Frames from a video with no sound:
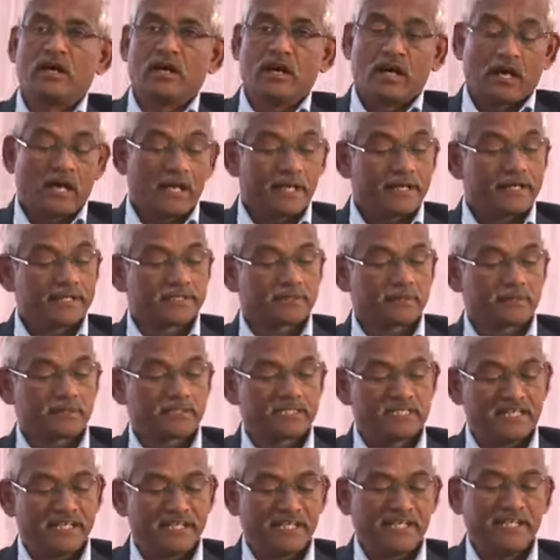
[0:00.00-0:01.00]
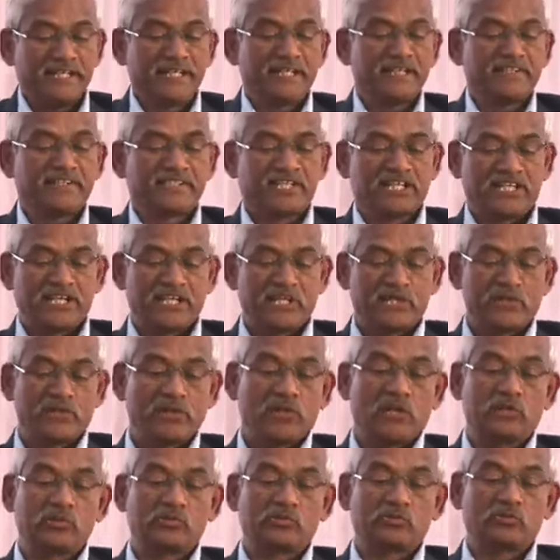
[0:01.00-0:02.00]
And especially Indian
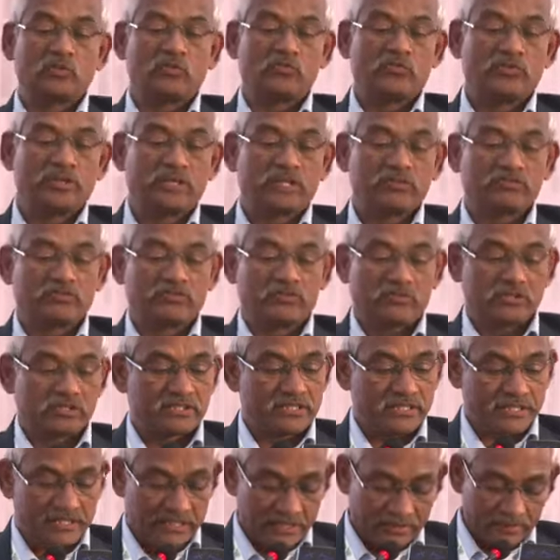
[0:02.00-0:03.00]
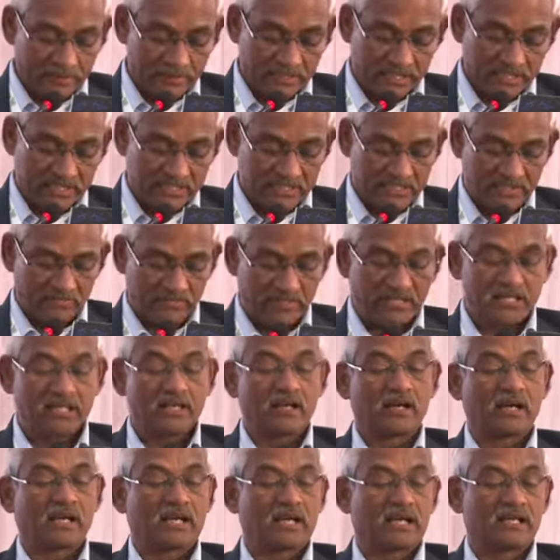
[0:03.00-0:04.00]
scenario also we are seeing a severe
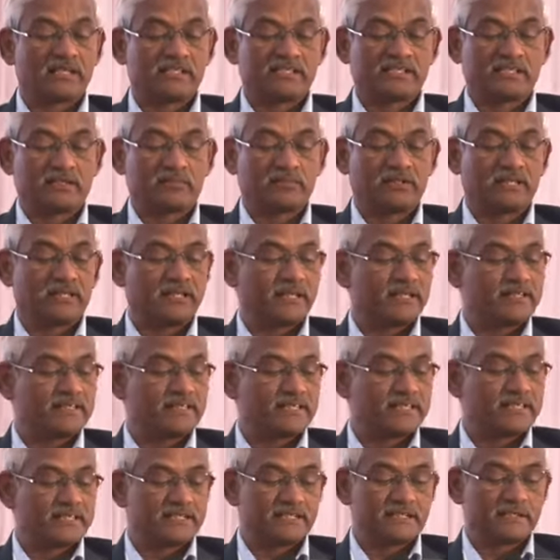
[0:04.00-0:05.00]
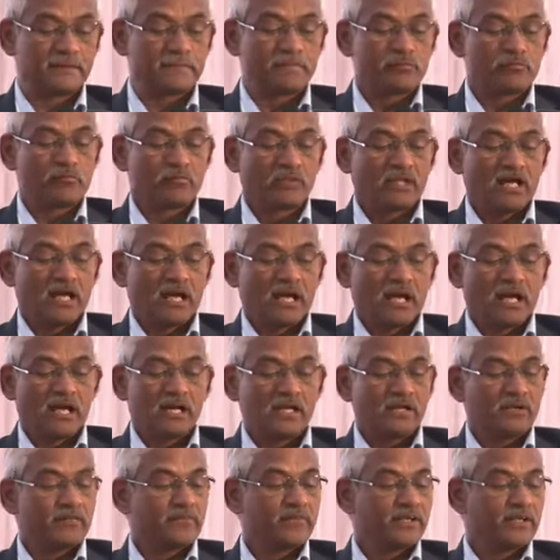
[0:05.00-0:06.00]
occurrence of the disease.
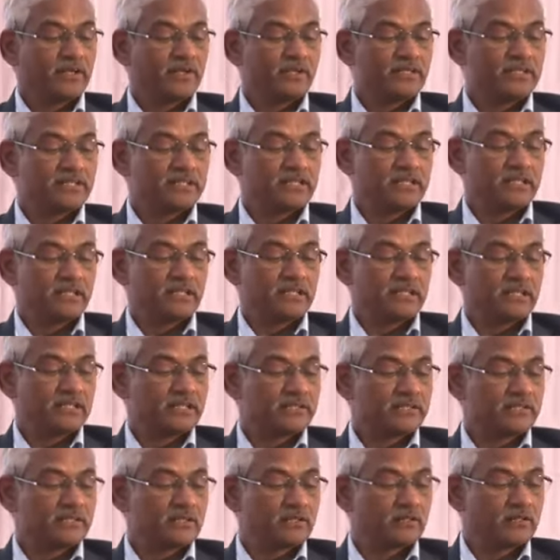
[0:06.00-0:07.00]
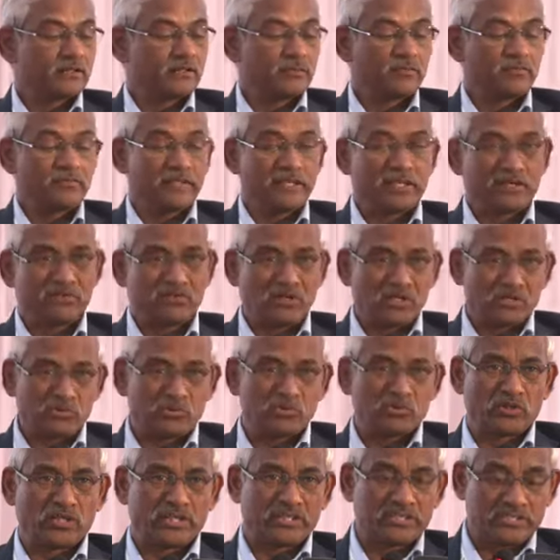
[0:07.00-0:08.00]
And we can see this, we have
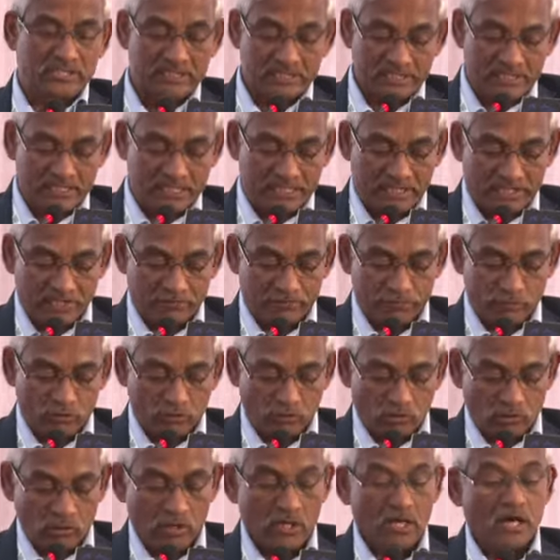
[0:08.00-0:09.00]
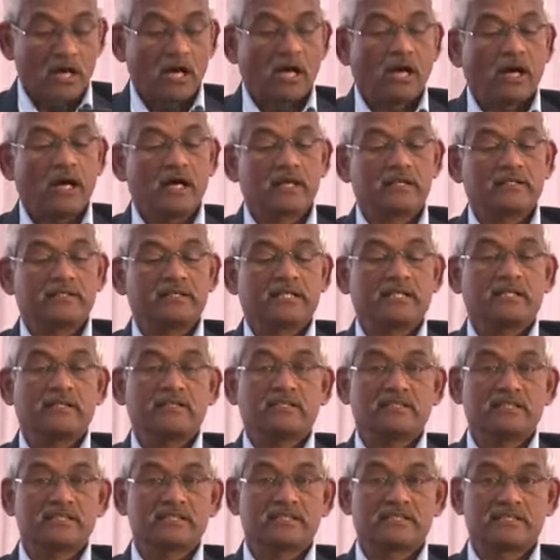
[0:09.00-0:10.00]
also recently reviewed, and
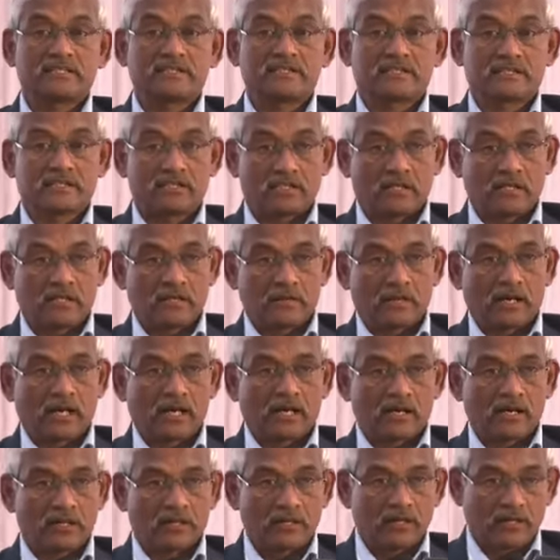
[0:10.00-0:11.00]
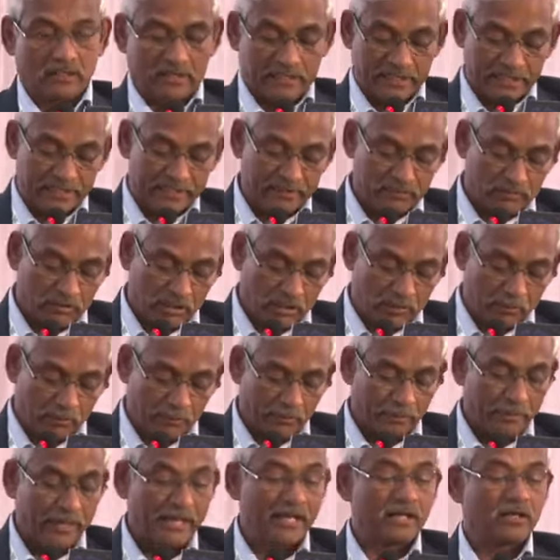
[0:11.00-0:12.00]
then this is occurring
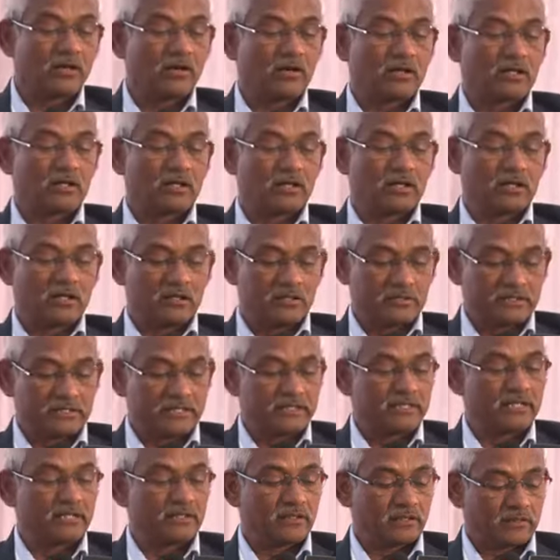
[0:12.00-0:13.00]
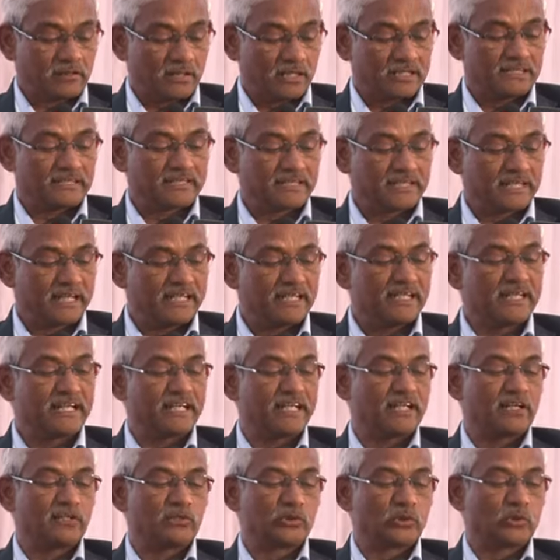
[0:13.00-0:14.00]
across the
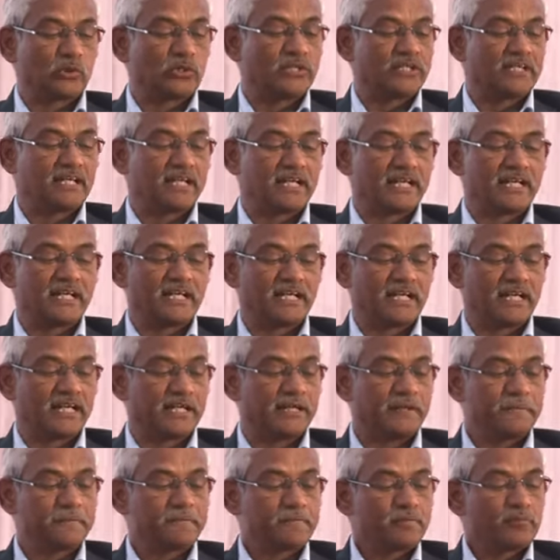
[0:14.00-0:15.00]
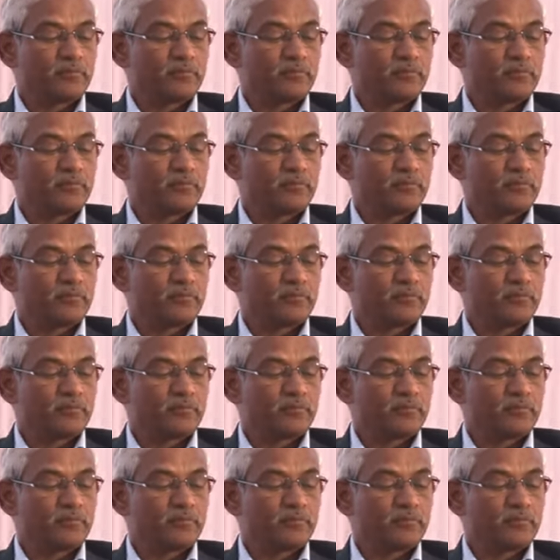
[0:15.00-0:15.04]
country also in the country.